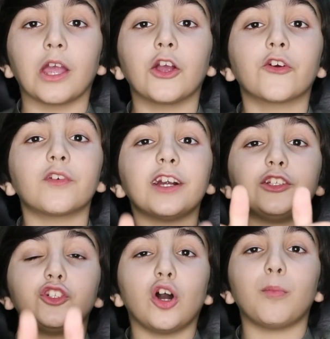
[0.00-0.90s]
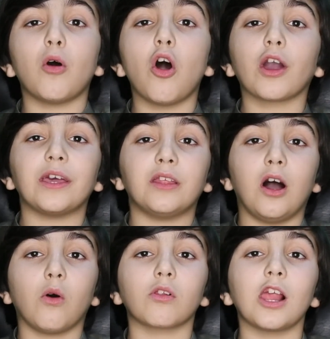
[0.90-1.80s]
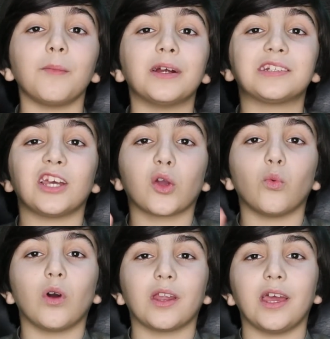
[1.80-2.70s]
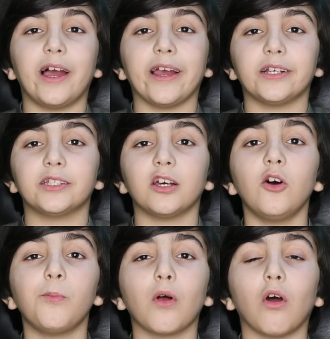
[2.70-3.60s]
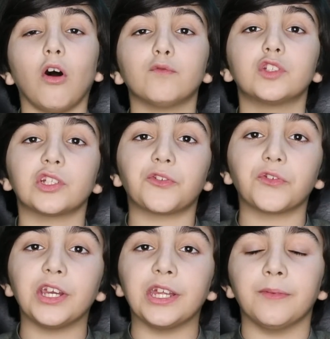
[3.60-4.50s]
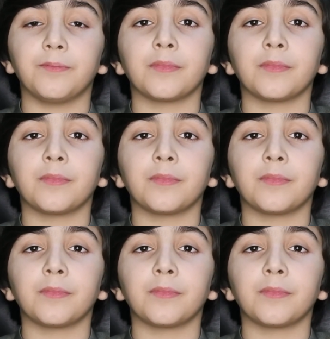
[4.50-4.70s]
Great job. Okay, now let me take one example of serene.